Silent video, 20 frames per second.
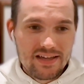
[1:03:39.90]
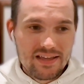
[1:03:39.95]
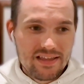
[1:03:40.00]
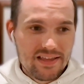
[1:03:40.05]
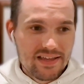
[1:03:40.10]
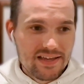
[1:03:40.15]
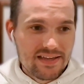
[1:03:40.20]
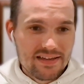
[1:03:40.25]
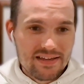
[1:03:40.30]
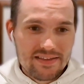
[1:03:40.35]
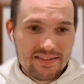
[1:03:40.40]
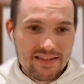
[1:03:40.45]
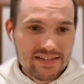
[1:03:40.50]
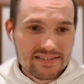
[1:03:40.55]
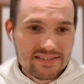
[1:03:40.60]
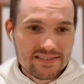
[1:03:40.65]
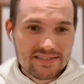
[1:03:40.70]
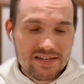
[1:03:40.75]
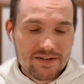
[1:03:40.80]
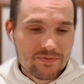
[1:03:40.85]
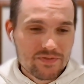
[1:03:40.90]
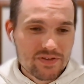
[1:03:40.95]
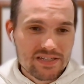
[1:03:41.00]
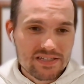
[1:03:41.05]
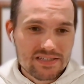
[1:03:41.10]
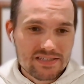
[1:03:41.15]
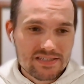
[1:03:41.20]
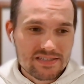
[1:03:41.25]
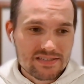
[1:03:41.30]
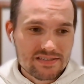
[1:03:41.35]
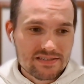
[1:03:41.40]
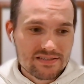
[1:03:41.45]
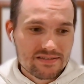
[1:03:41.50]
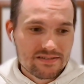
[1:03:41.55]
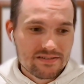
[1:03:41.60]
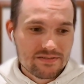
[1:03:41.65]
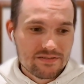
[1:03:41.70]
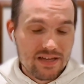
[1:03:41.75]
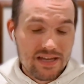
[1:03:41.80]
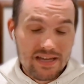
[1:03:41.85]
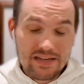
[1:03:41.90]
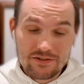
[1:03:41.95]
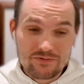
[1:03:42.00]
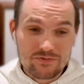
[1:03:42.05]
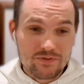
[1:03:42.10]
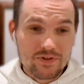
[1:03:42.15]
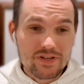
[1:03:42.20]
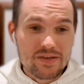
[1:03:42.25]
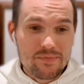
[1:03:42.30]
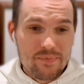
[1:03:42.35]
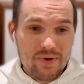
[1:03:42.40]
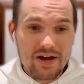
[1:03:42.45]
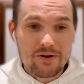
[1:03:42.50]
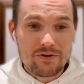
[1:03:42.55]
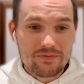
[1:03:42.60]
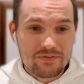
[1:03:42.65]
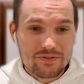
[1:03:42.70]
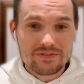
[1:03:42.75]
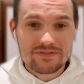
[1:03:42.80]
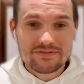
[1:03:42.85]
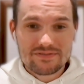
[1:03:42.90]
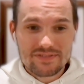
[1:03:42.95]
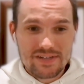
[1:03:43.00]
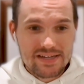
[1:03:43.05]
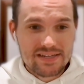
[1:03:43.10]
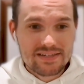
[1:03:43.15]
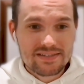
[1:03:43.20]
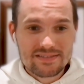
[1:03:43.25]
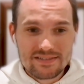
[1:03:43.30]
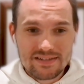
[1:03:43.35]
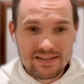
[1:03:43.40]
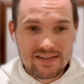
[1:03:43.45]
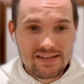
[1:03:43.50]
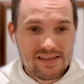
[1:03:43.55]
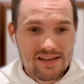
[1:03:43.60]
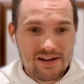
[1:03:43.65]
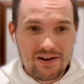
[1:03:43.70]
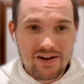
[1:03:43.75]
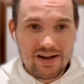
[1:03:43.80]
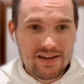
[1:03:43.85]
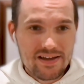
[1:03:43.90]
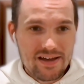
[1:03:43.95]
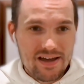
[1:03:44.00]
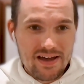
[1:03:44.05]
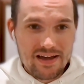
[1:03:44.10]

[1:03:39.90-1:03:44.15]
like, that stuff is really powerful. Like, I